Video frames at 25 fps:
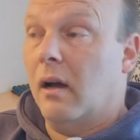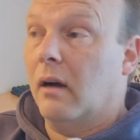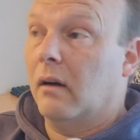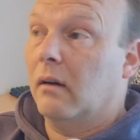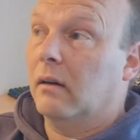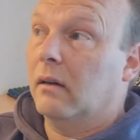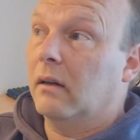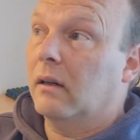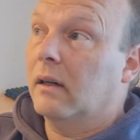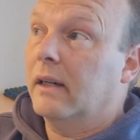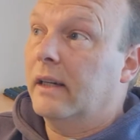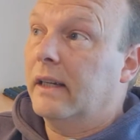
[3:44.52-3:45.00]

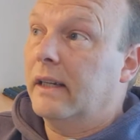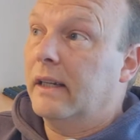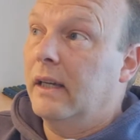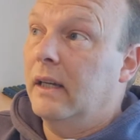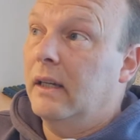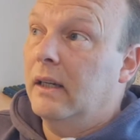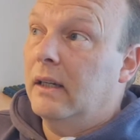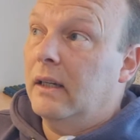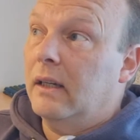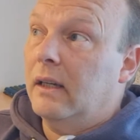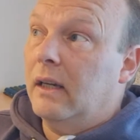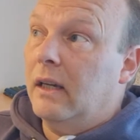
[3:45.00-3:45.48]
I
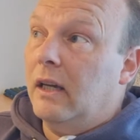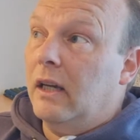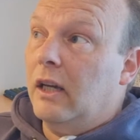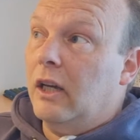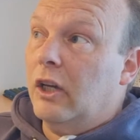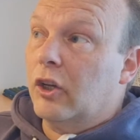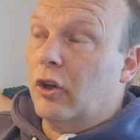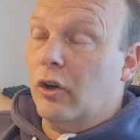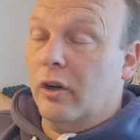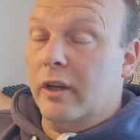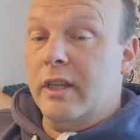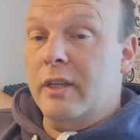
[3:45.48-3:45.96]

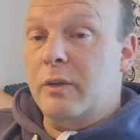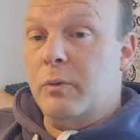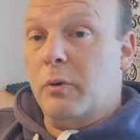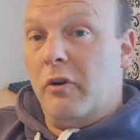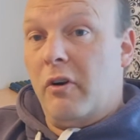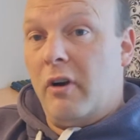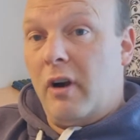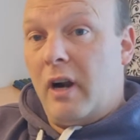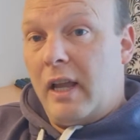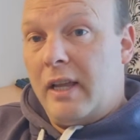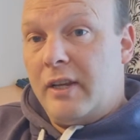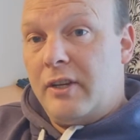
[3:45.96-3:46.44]
got into a
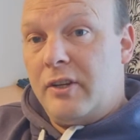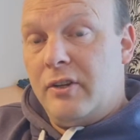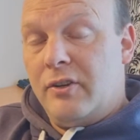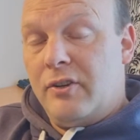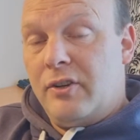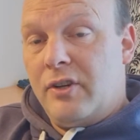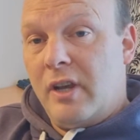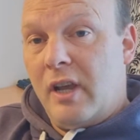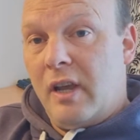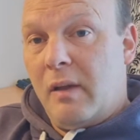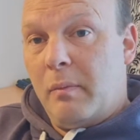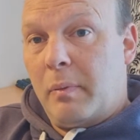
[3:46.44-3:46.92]

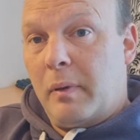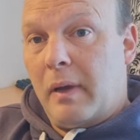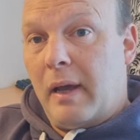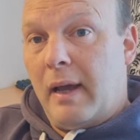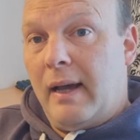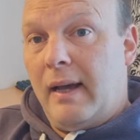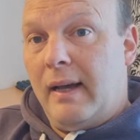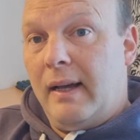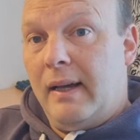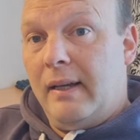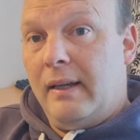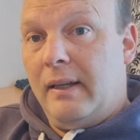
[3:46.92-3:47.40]
relationship
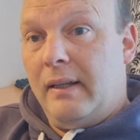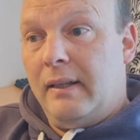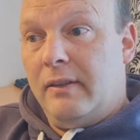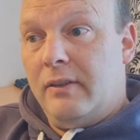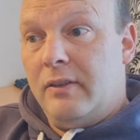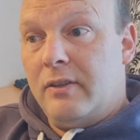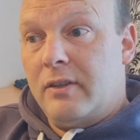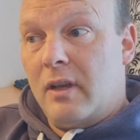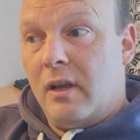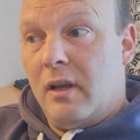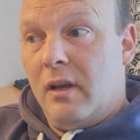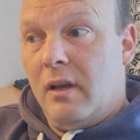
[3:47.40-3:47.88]

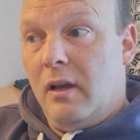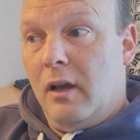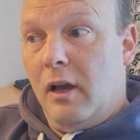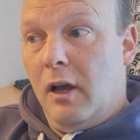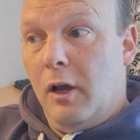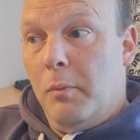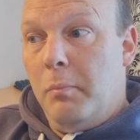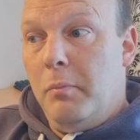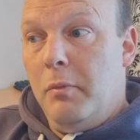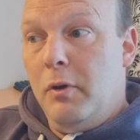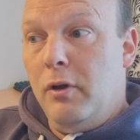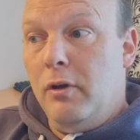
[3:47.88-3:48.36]
and
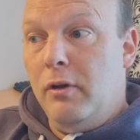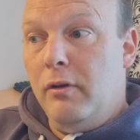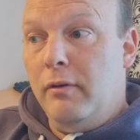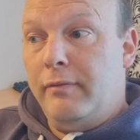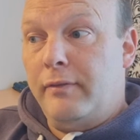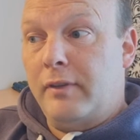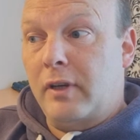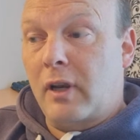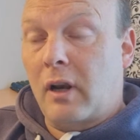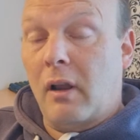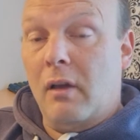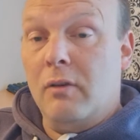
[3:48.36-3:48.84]

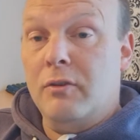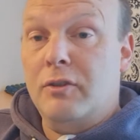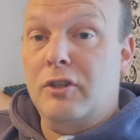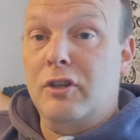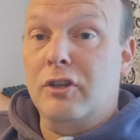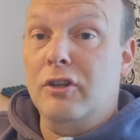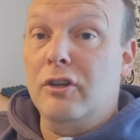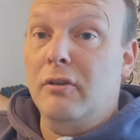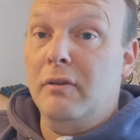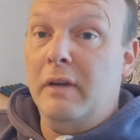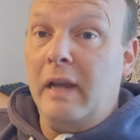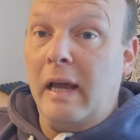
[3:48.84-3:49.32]
moved close to
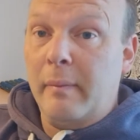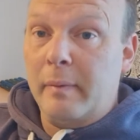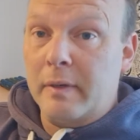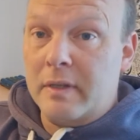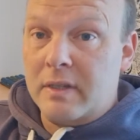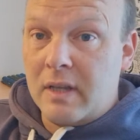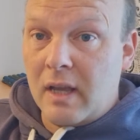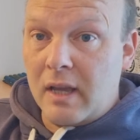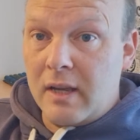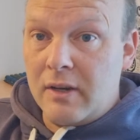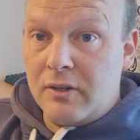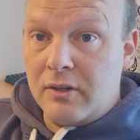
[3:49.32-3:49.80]
Newton Abbot
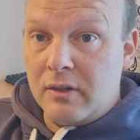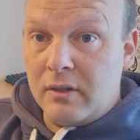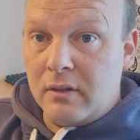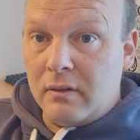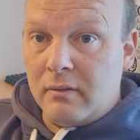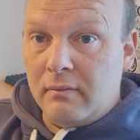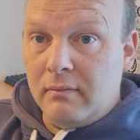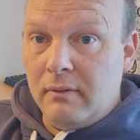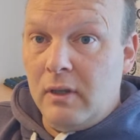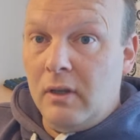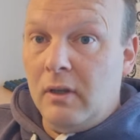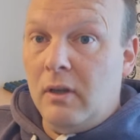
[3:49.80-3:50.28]
Station.
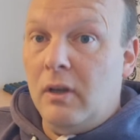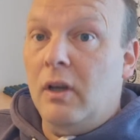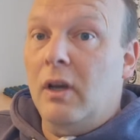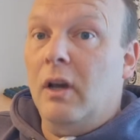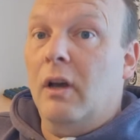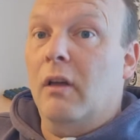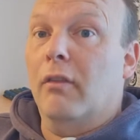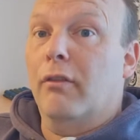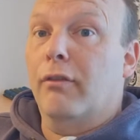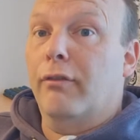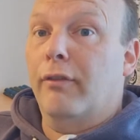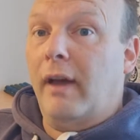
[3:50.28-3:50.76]

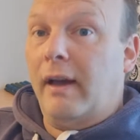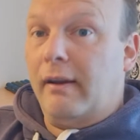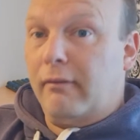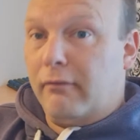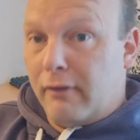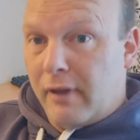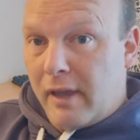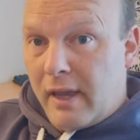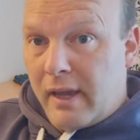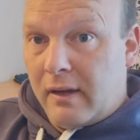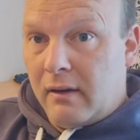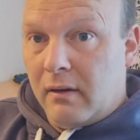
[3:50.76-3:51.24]
That
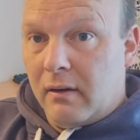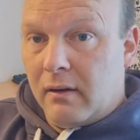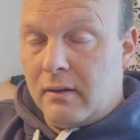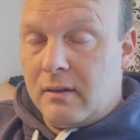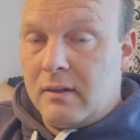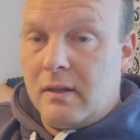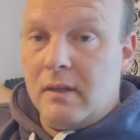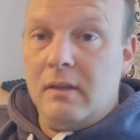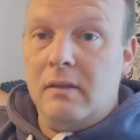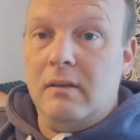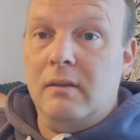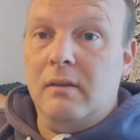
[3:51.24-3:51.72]

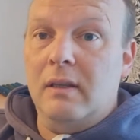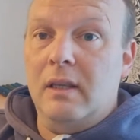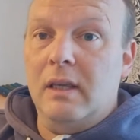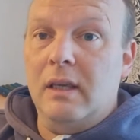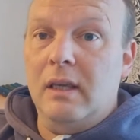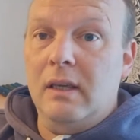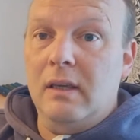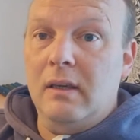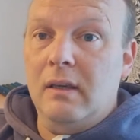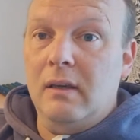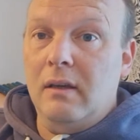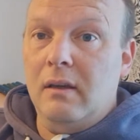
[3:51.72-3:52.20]
reignited
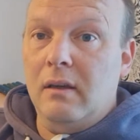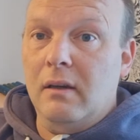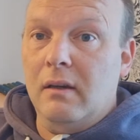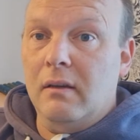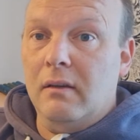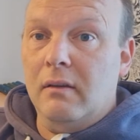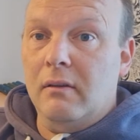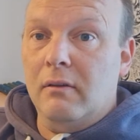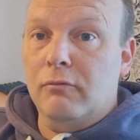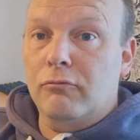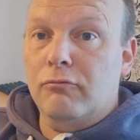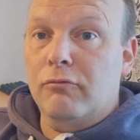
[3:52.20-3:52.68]
the
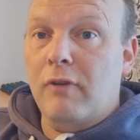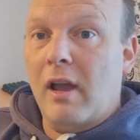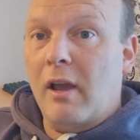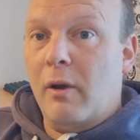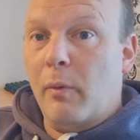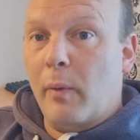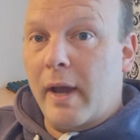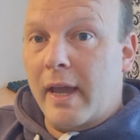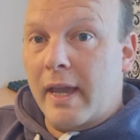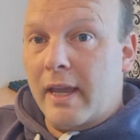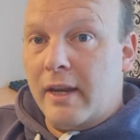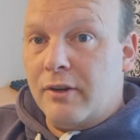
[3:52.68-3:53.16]

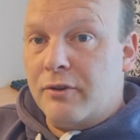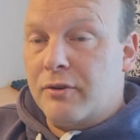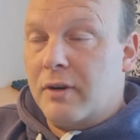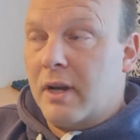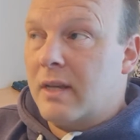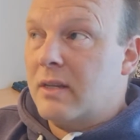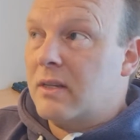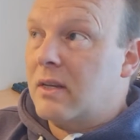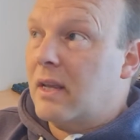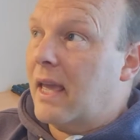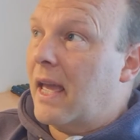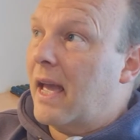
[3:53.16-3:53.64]
railway
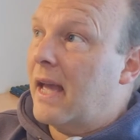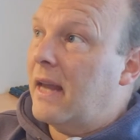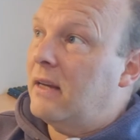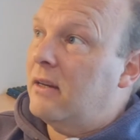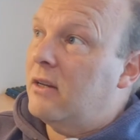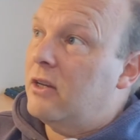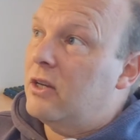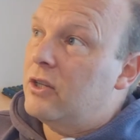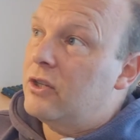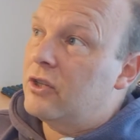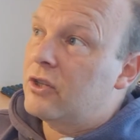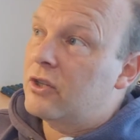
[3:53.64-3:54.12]
interest again.
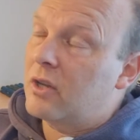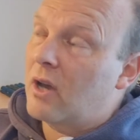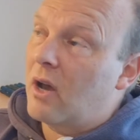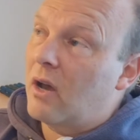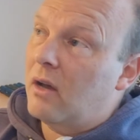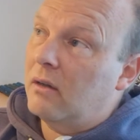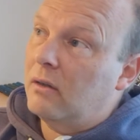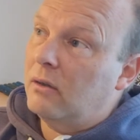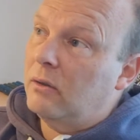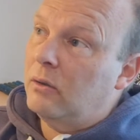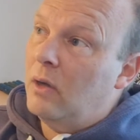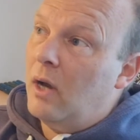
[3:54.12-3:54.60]

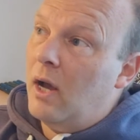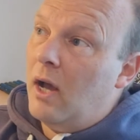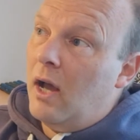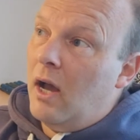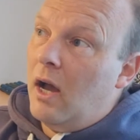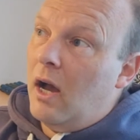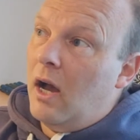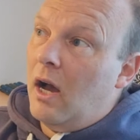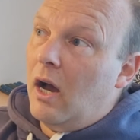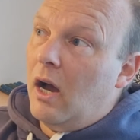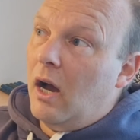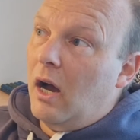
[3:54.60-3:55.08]
So
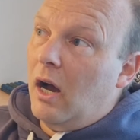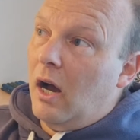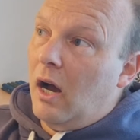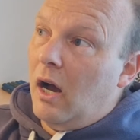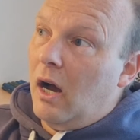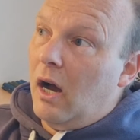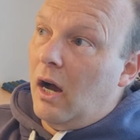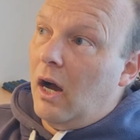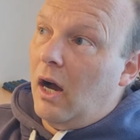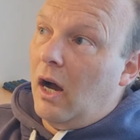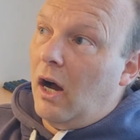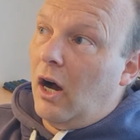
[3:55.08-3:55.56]

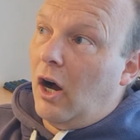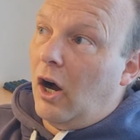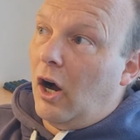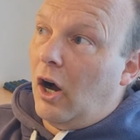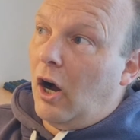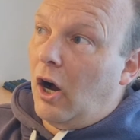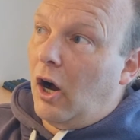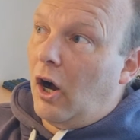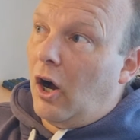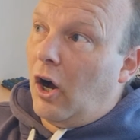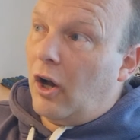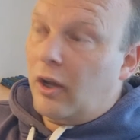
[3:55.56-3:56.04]

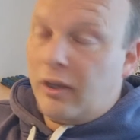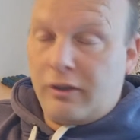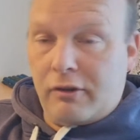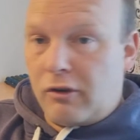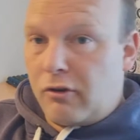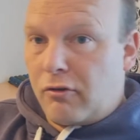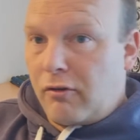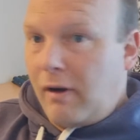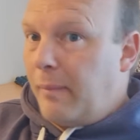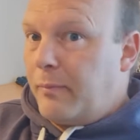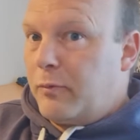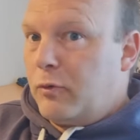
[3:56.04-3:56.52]
I
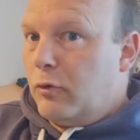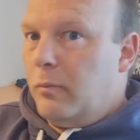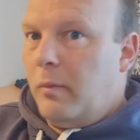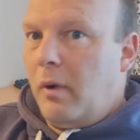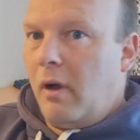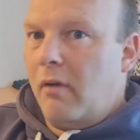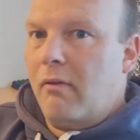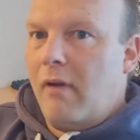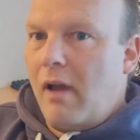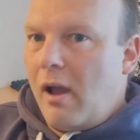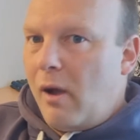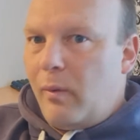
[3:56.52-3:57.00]
grabbed all my
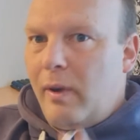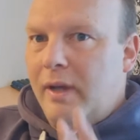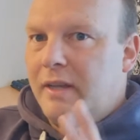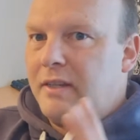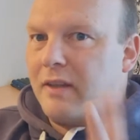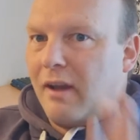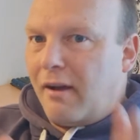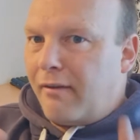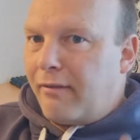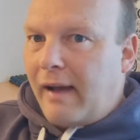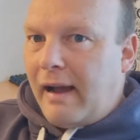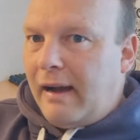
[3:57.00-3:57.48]
railway
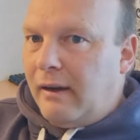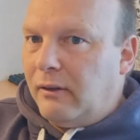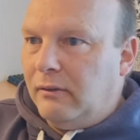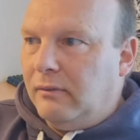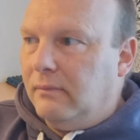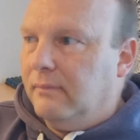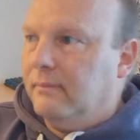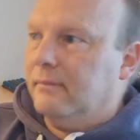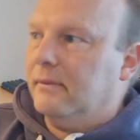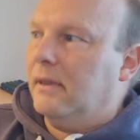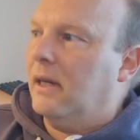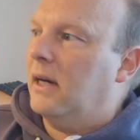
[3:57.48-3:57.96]
stuff out,
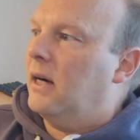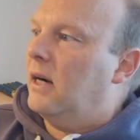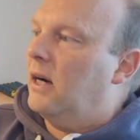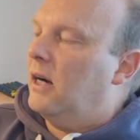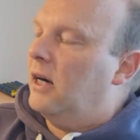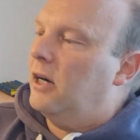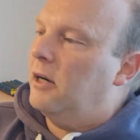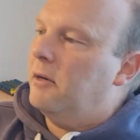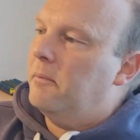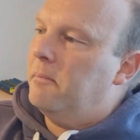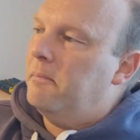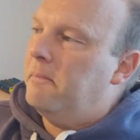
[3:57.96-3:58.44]

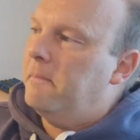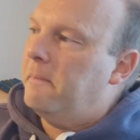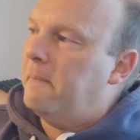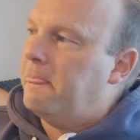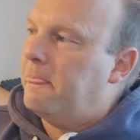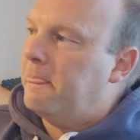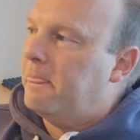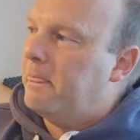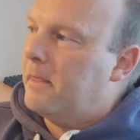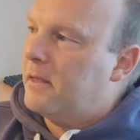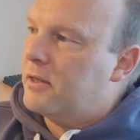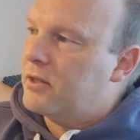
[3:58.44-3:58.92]

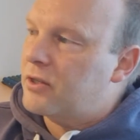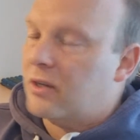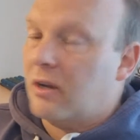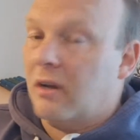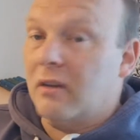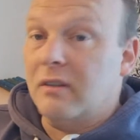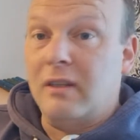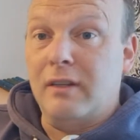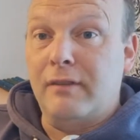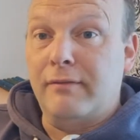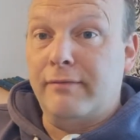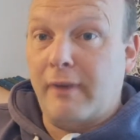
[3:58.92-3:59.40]

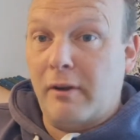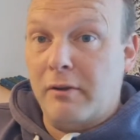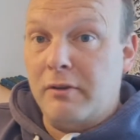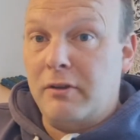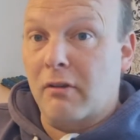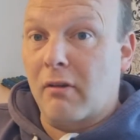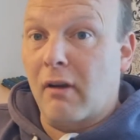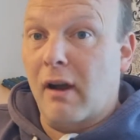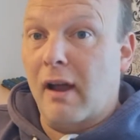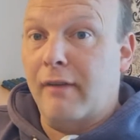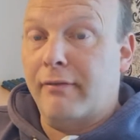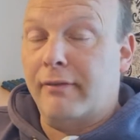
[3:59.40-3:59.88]
started
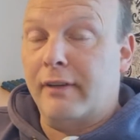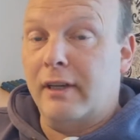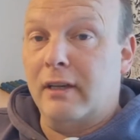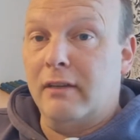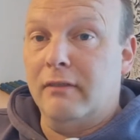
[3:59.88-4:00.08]
photographing